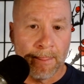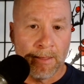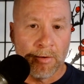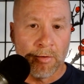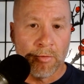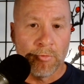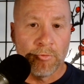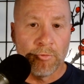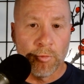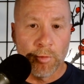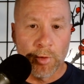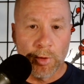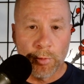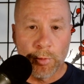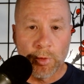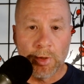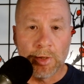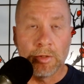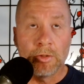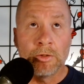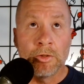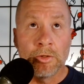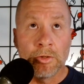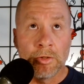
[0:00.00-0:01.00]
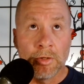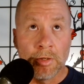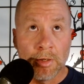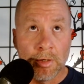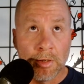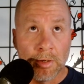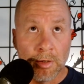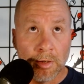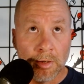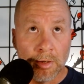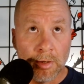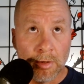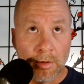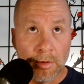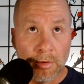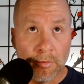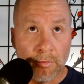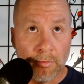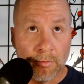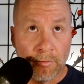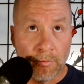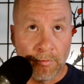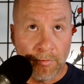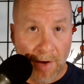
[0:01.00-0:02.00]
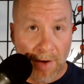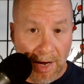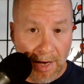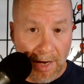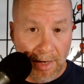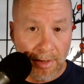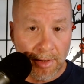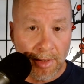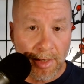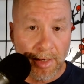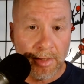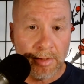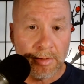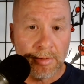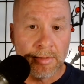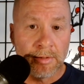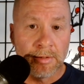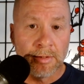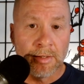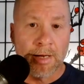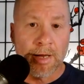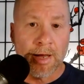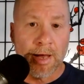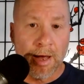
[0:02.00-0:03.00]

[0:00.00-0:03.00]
Free will violates